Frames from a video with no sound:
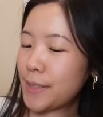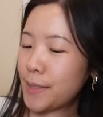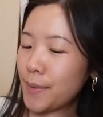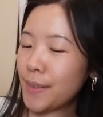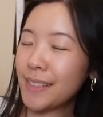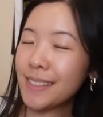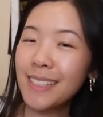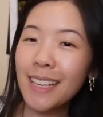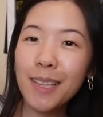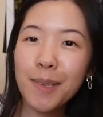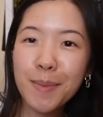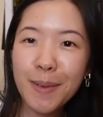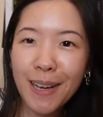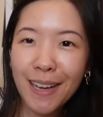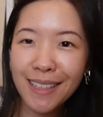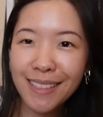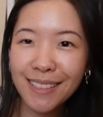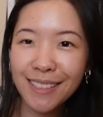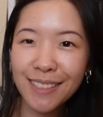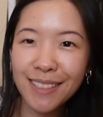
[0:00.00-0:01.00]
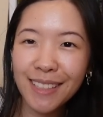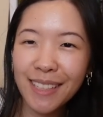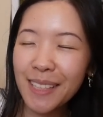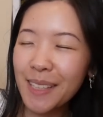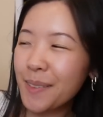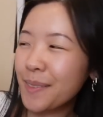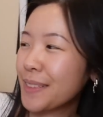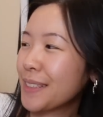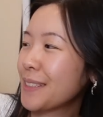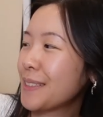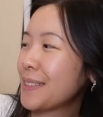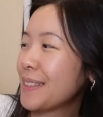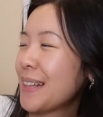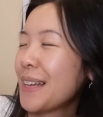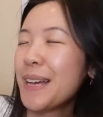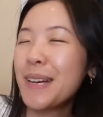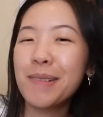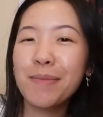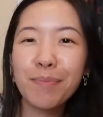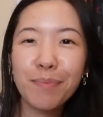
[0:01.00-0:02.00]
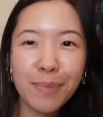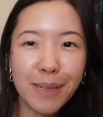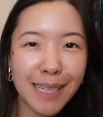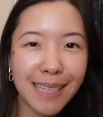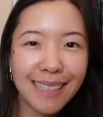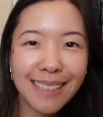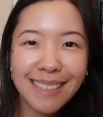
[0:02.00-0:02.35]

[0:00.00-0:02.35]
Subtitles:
so inside the box, there's a cute little bee